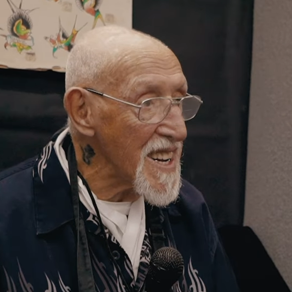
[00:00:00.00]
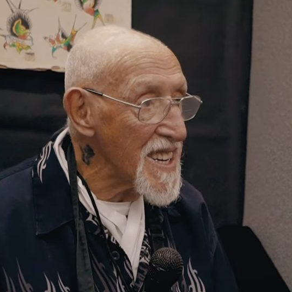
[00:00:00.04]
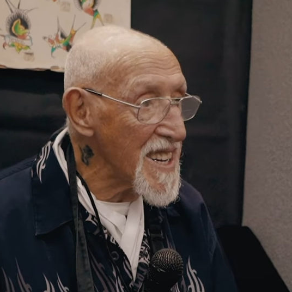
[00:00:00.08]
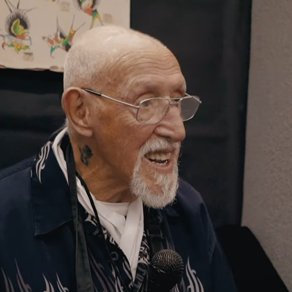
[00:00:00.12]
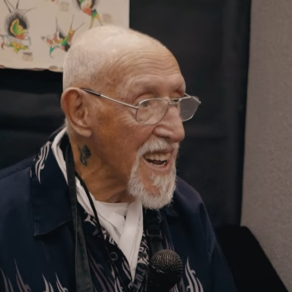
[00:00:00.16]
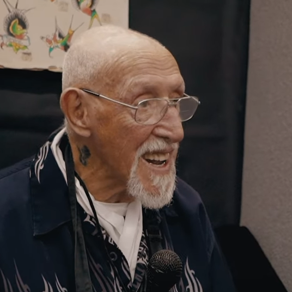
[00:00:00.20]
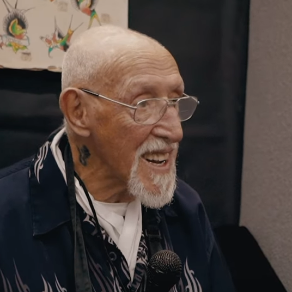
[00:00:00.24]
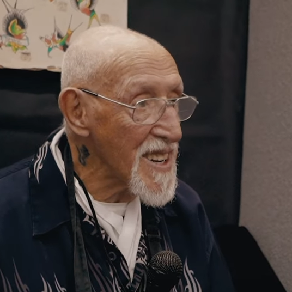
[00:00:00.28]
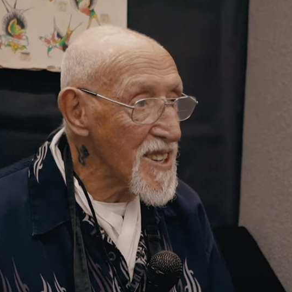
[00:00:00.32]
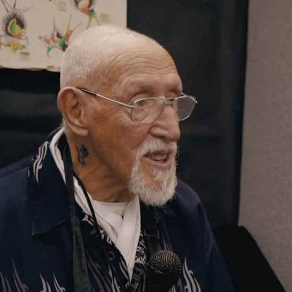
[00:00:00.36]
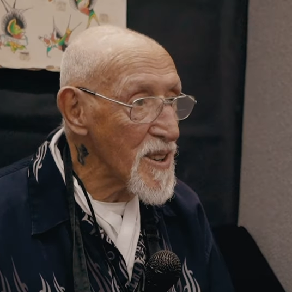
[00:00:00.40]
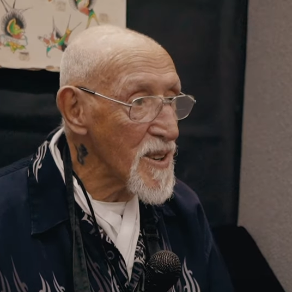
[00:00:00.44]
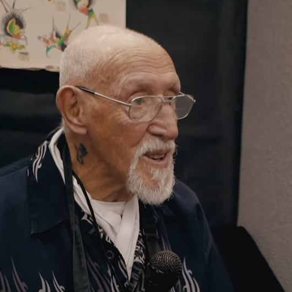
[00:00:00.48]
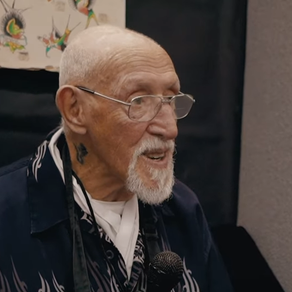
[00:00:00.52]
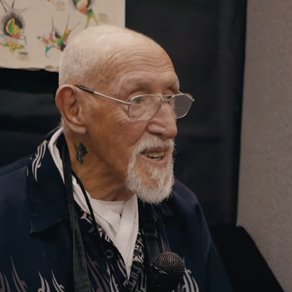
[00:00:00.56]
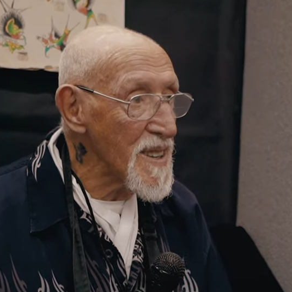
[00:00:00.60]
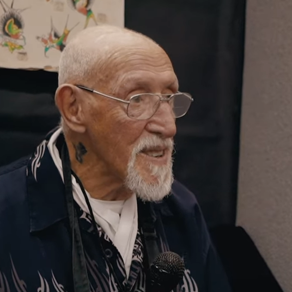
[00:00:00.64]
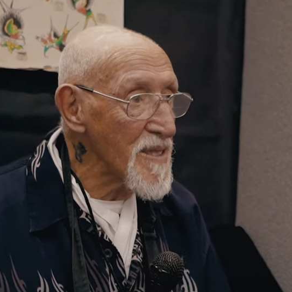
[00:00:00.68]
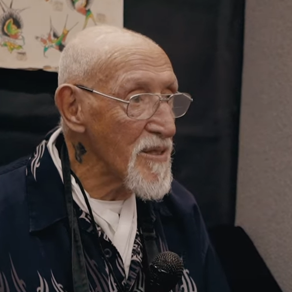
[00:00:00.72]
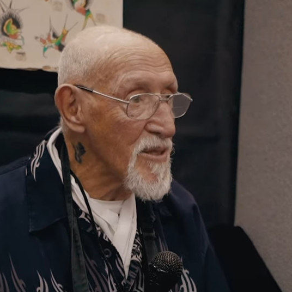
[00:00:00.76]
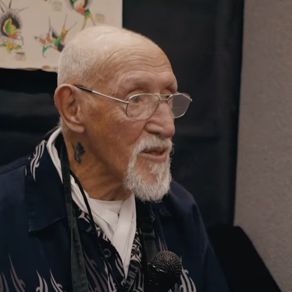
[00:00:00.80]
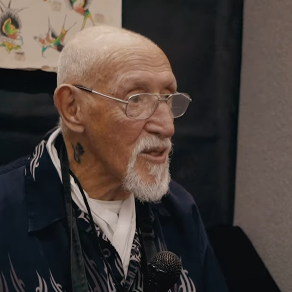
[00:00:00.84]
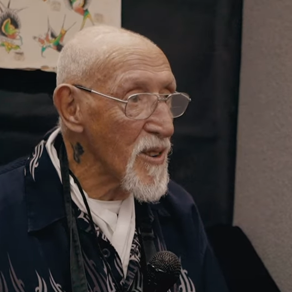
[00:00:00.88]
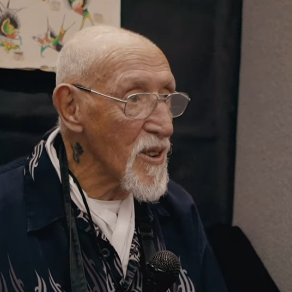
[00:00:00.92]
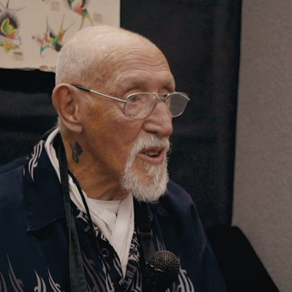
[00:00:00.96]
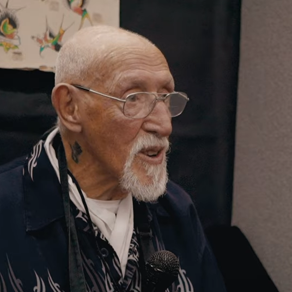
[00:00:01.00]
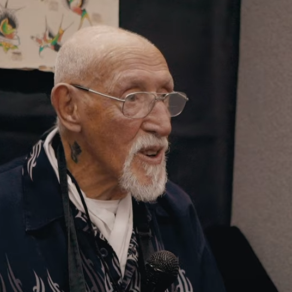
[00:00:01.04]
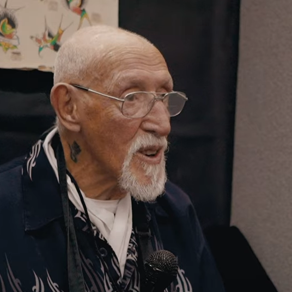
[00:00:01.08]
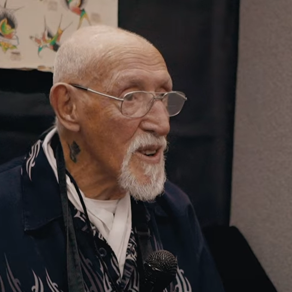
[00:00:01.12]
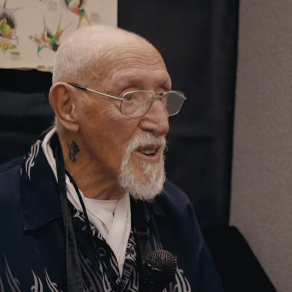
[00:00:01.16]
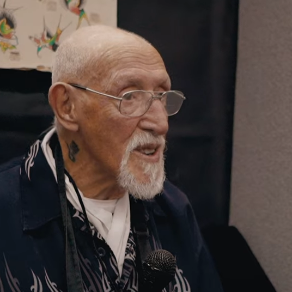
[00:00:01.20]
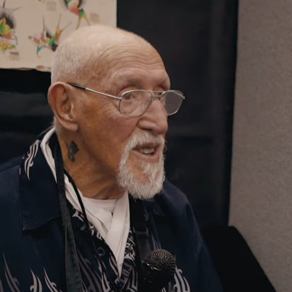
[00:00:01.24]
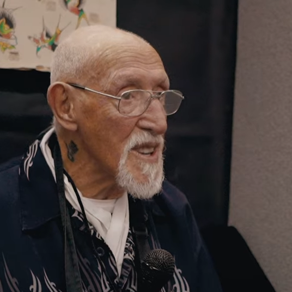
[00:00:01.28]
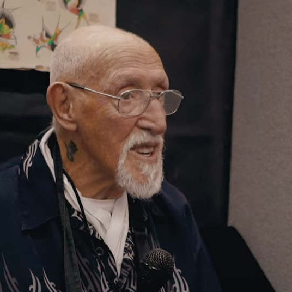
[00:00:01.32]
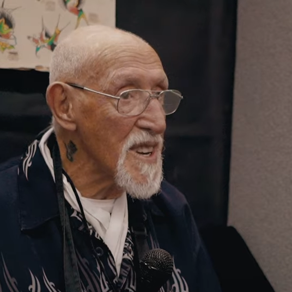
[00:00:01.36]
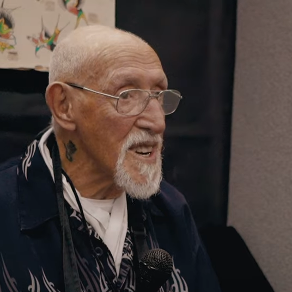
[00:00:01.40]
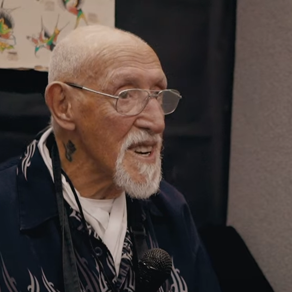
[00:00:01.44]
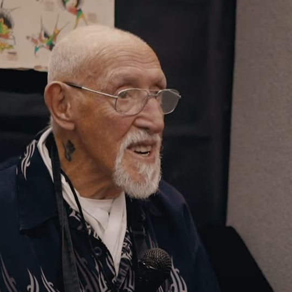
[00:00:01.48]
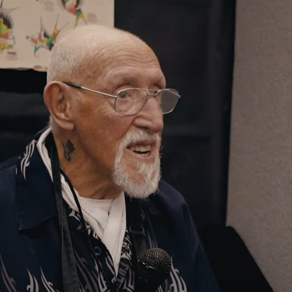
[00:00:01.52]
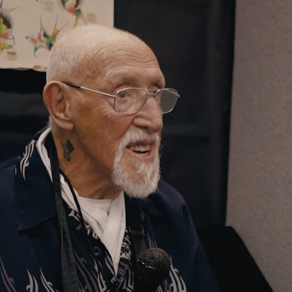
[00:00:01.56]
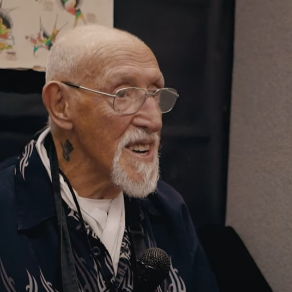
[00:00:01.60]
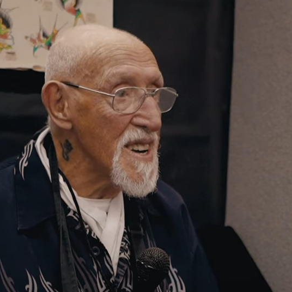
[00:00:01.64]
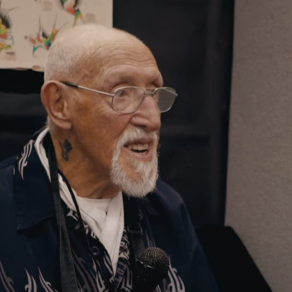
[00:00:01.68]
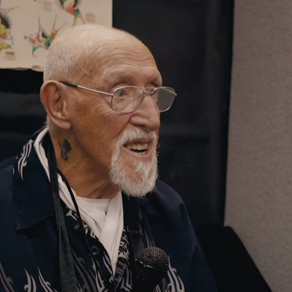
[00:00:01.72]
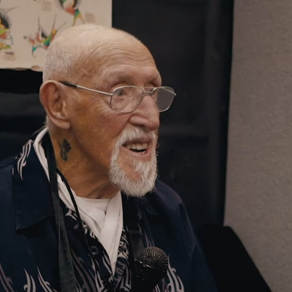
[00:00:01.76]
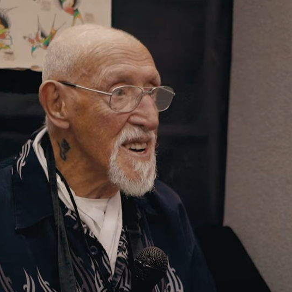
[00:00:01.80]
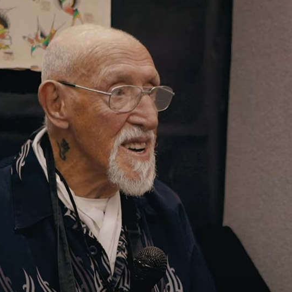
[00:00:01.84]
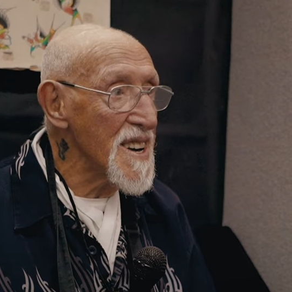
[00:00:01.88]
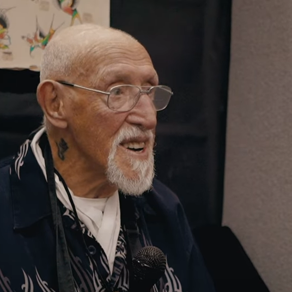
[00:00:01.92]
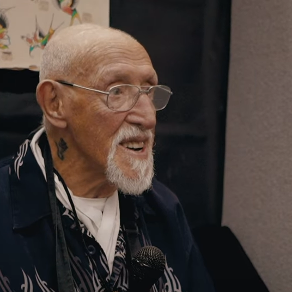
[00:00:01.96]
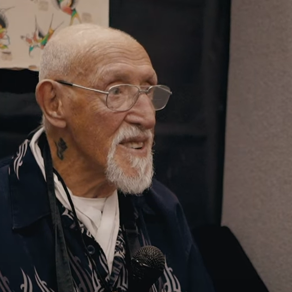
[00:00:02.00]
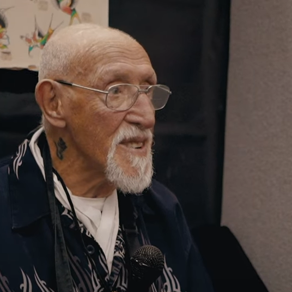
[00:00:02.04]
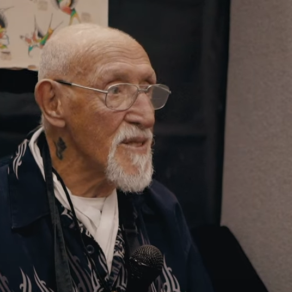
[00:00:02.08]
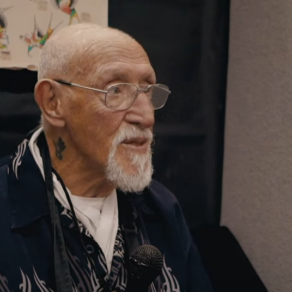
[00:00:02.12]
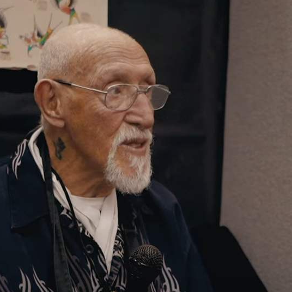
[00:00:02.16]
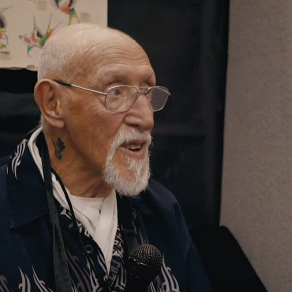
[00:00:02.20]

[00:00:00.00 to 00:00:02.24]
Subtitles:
tattooing for the